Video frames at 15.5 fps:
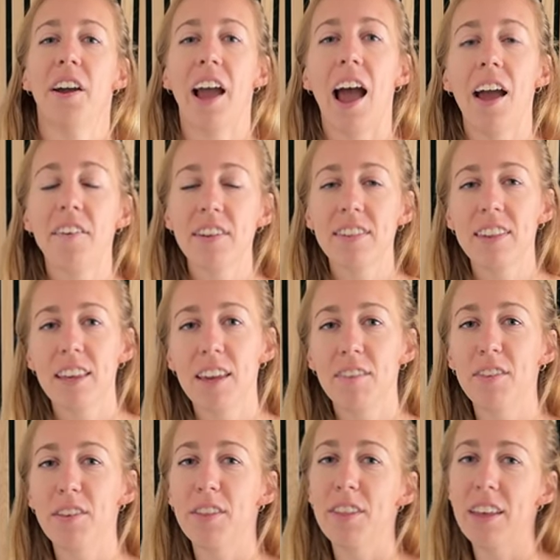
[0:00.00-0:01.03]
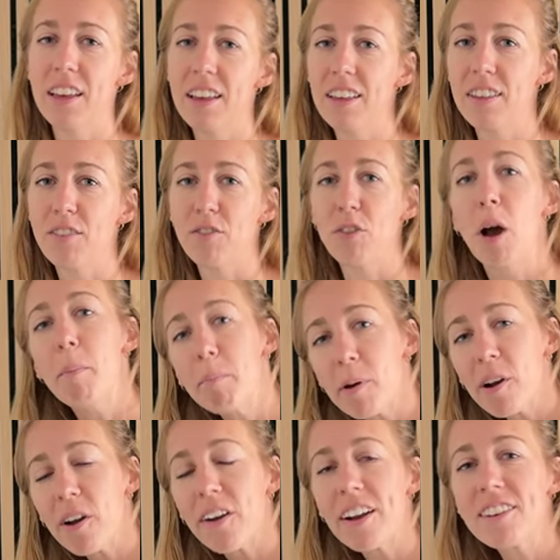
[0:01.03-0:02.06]
I received this
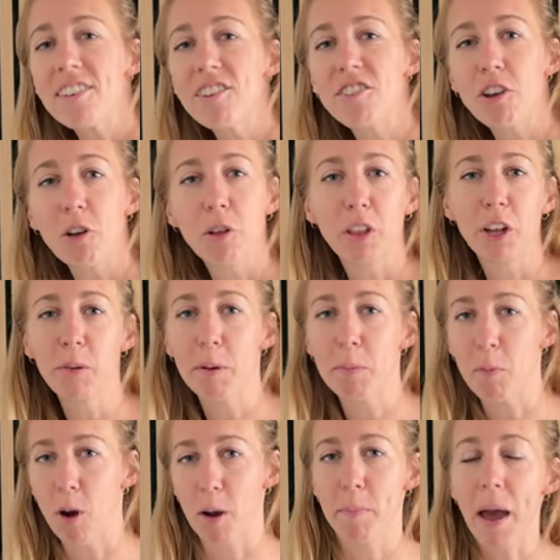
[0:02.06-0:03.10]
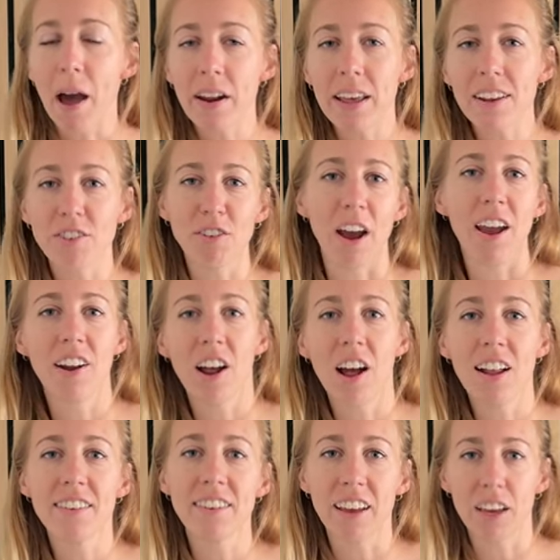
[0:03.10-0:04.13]
romper to show you a little bit more about it, try it
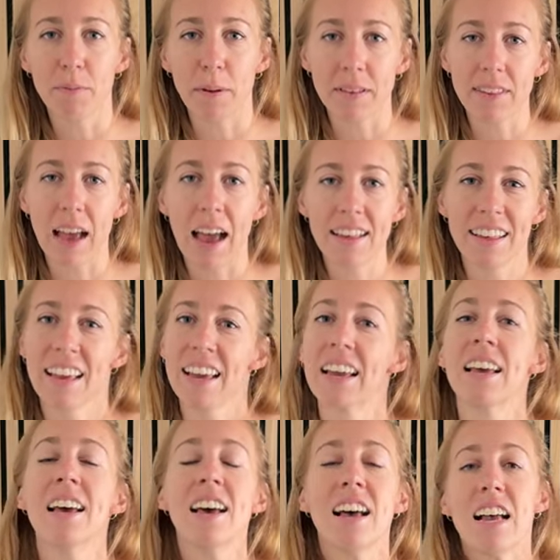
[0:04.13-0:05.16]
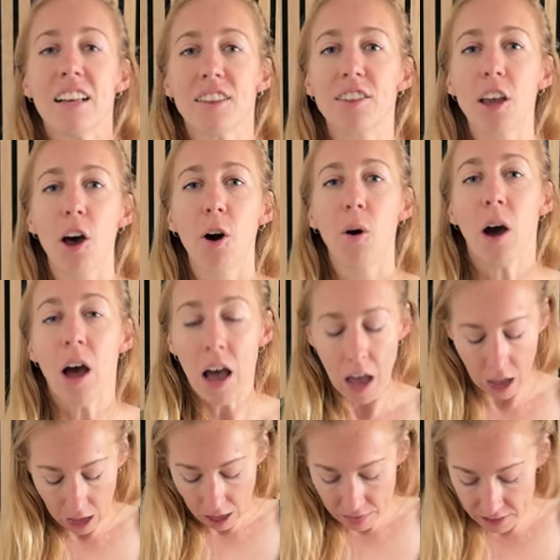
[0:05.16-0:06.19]
on, tell you about sizing. So
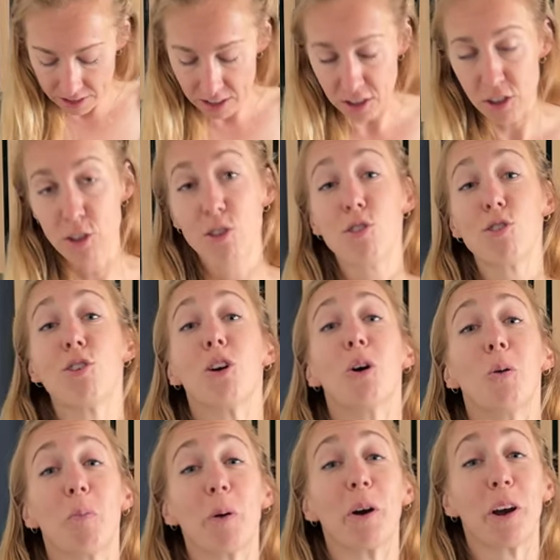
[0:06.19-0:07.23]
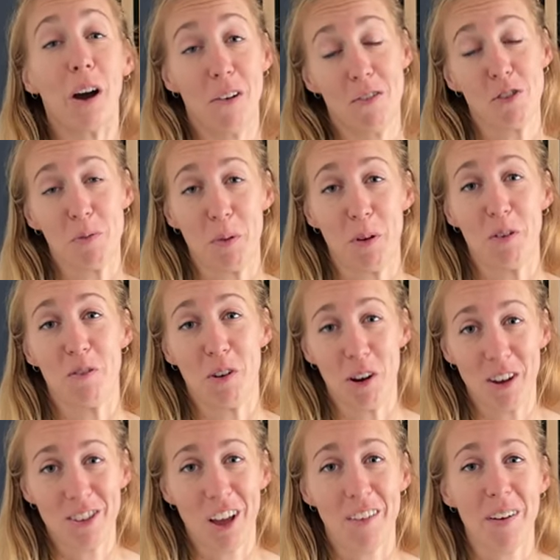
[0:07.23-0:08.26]
this is super comfortable.
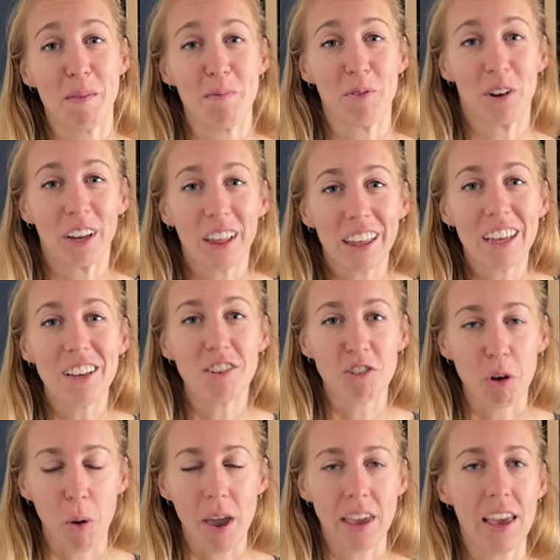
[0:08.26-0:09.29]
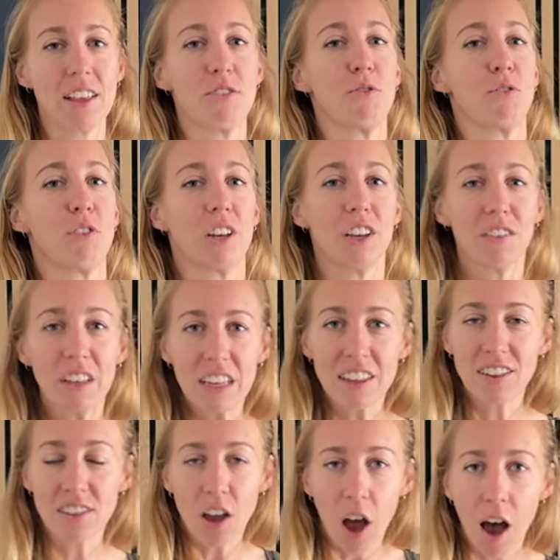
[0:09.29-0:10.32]
First off, I'm really enjoying it. It's really, really
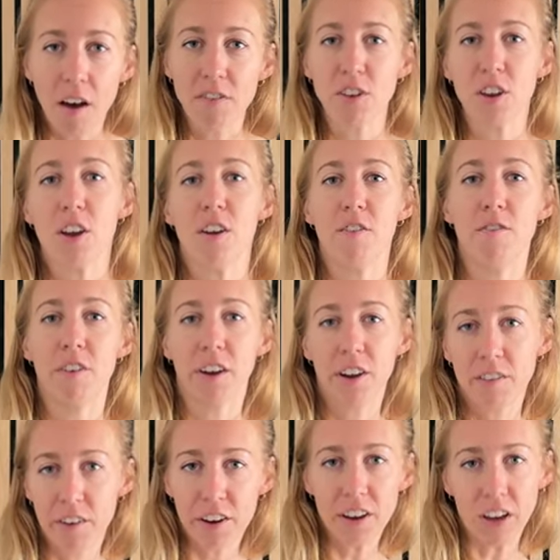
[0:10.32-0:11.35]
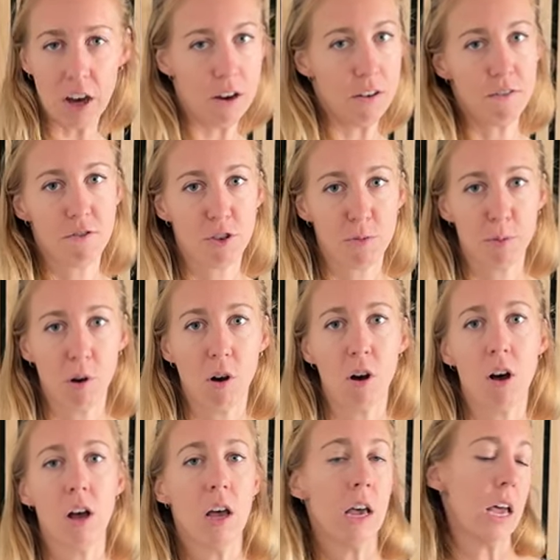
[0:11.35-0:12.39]
soft, very, very
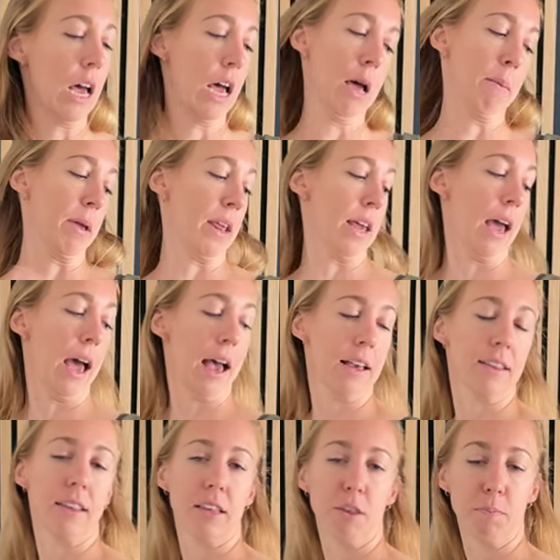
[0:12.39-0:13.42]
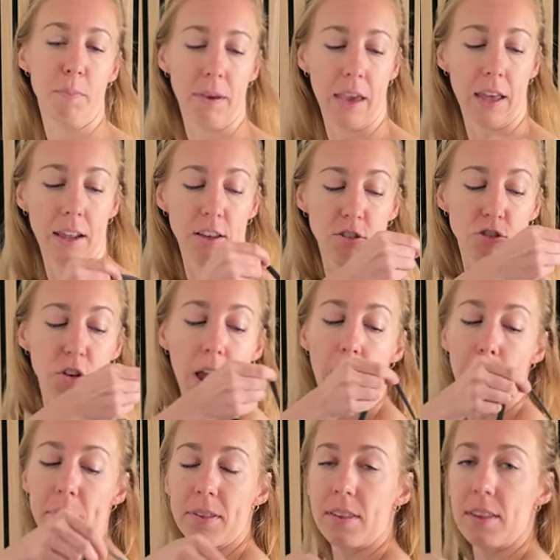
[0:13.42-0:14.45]
comfortable. Um, it has spaghetti
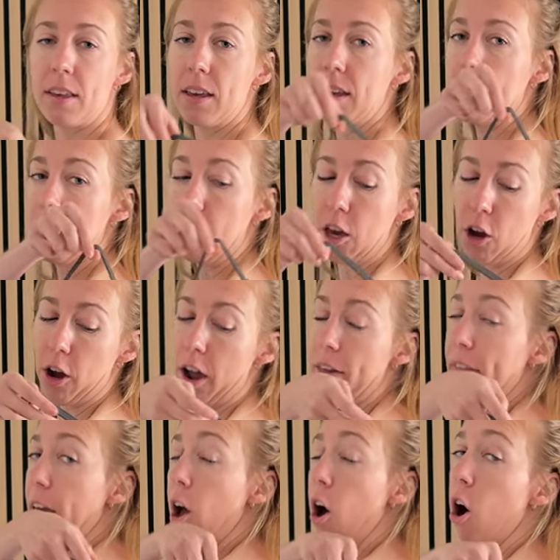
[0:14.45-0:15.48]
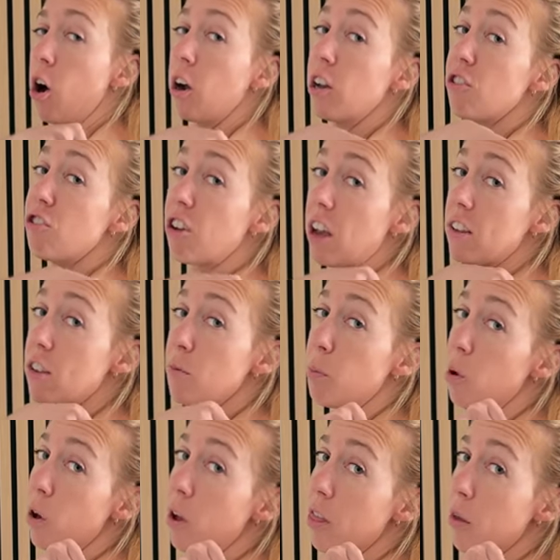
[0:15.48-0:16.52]
straps here and they are
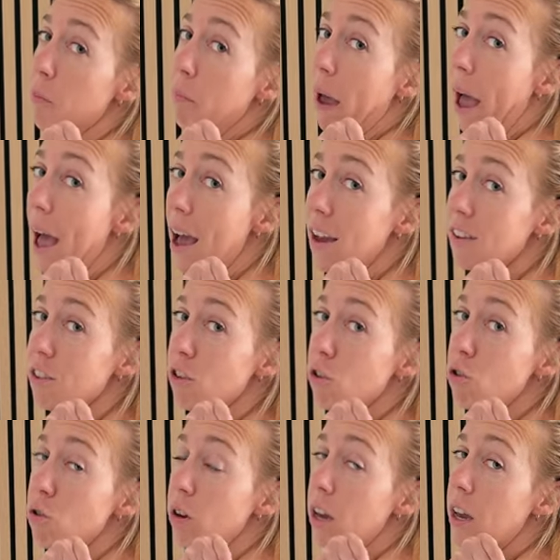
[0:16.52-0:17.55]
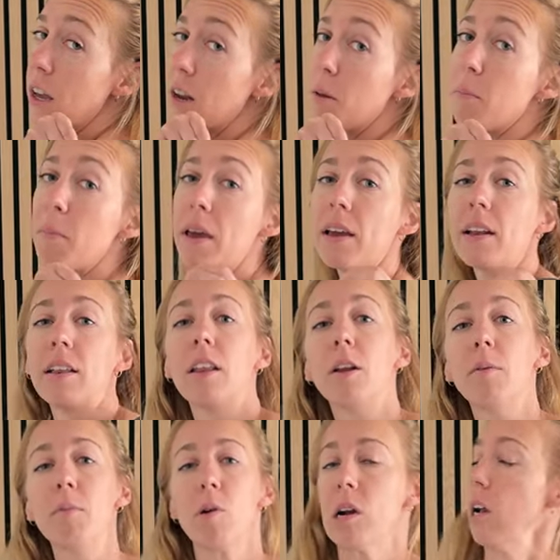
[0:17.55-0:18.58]
adjustable in the back so you can make it a little more